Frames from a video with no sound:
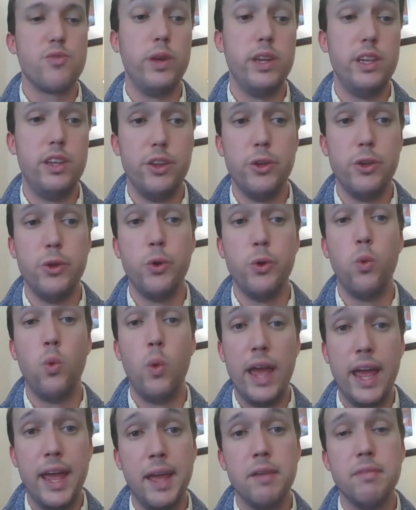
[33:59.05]
we do
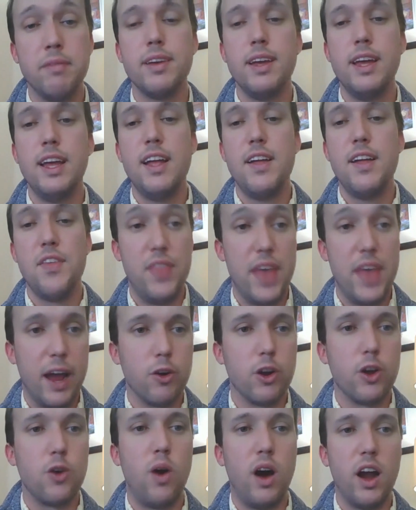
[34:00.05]
waive that
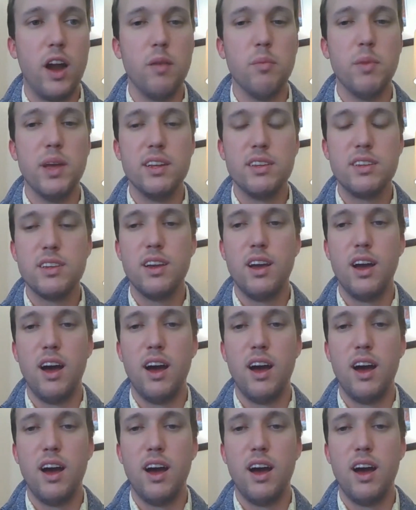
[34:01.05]
requirement